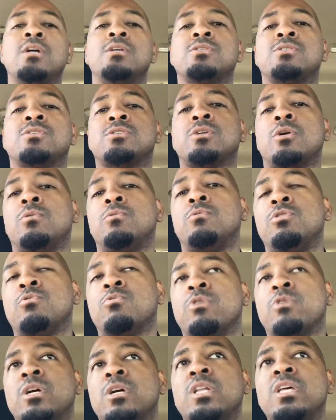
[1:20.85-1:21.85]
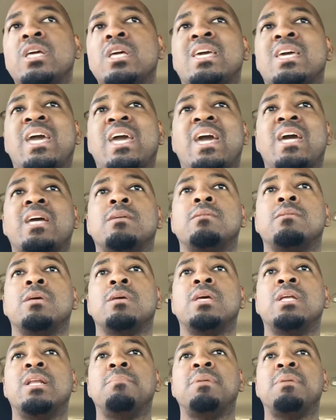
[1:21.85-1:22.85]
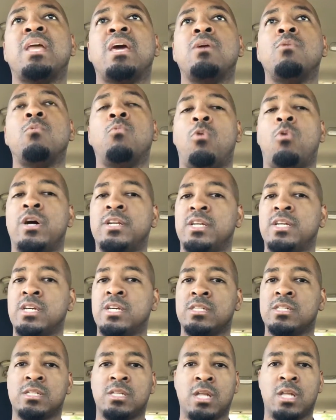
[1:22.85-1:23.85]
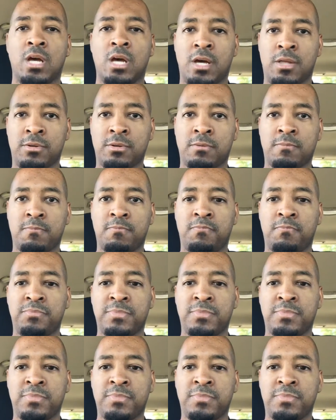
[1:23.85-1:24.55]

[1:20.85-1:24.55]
So you really can't eliminate one to get to the other.